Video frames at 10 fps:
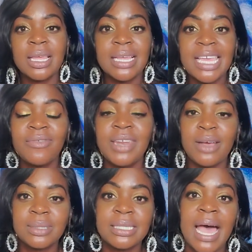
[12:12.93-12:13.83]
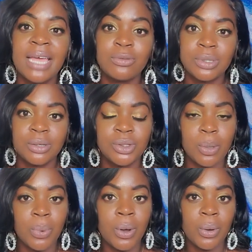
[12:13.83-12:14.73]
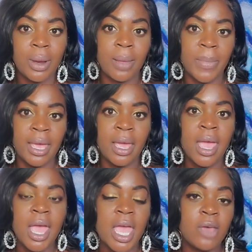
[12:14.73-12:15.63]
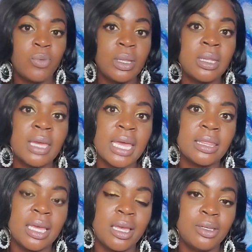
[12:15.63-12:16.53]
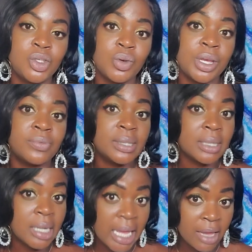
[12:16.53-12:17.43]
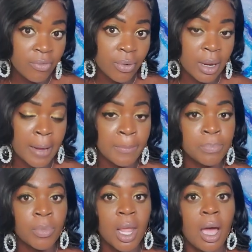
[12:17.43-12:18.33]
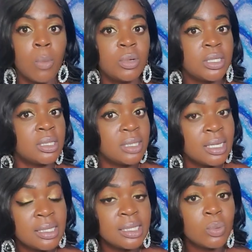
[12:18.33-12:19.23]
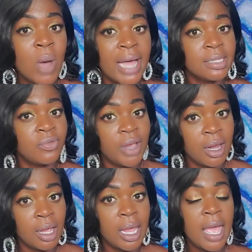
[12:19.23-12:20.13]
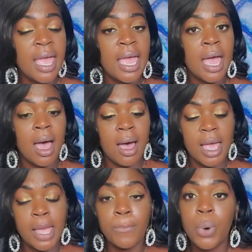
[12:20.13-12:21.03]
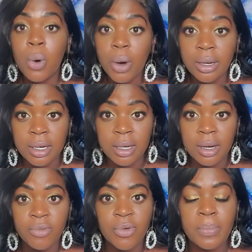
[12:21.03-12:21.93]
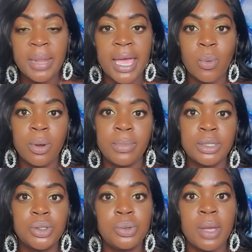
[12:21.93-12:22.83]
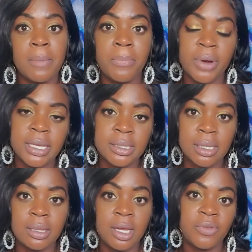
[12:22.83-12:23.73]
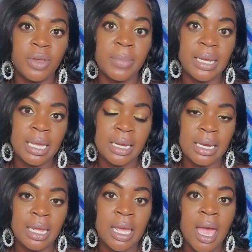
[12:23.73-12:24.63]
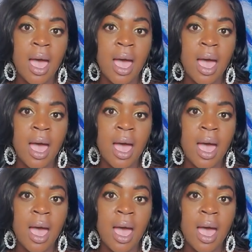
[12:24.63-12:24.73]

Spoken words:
Even outside of social programming, if we look at the history of slavery, this is why it's very important for black women to embrace their femininity.